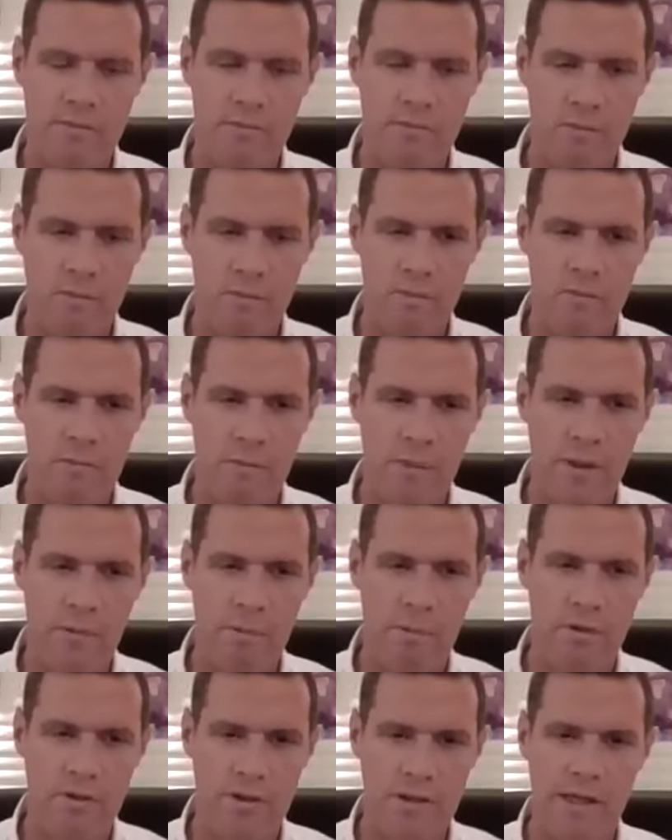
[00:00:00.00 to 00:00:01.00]

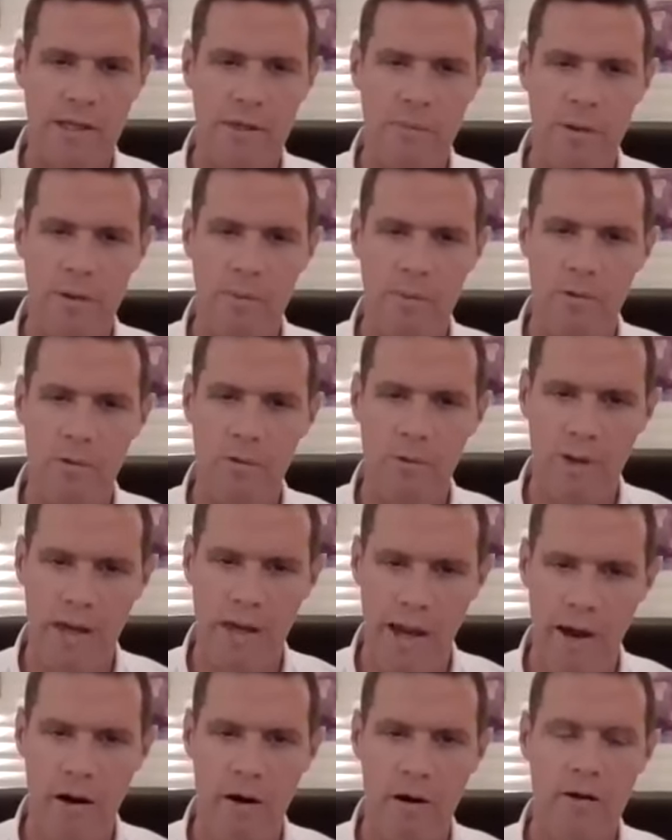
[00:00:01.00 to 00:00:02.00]
It's
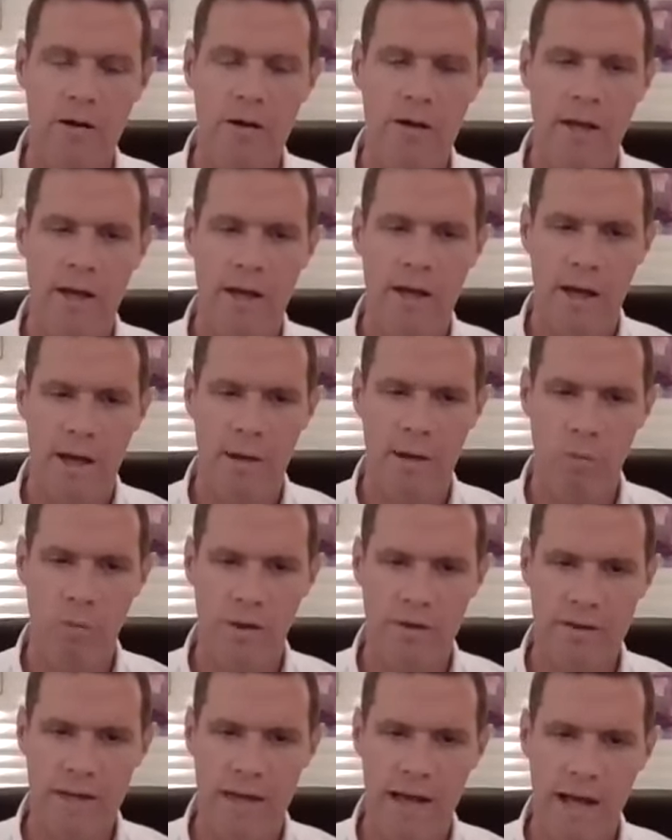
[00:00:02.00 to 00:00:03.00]
particularly people who
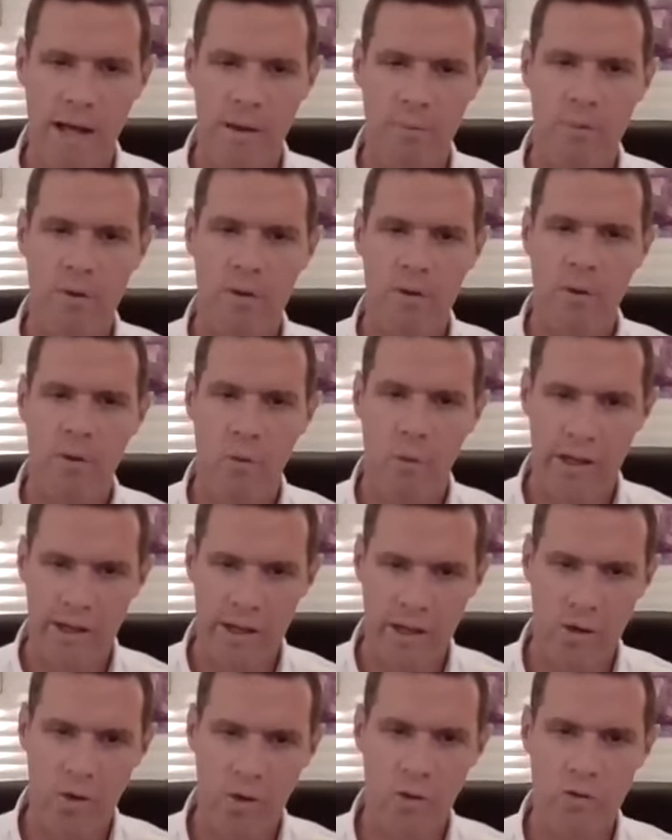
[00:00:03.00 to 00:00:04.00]
care and want to
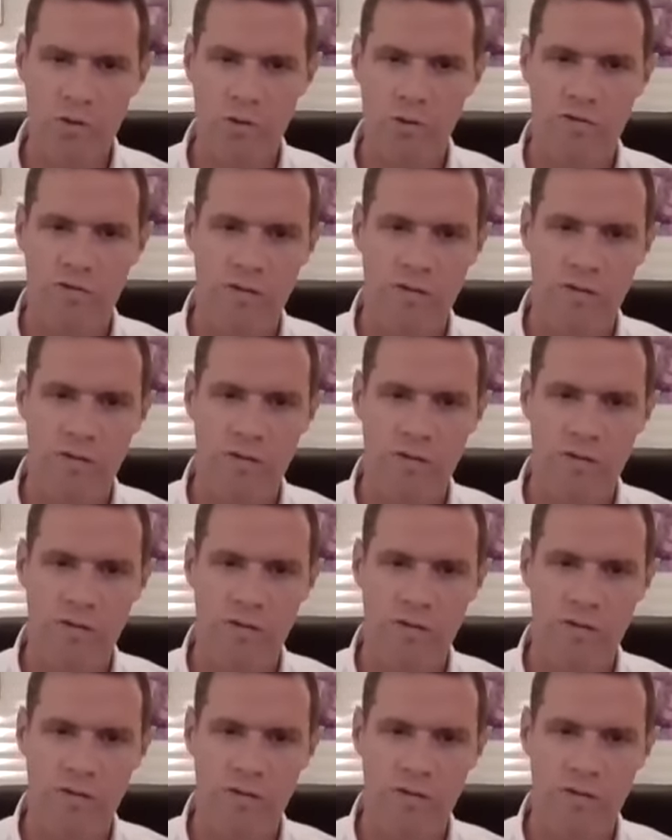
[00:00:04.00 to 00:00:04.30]
help.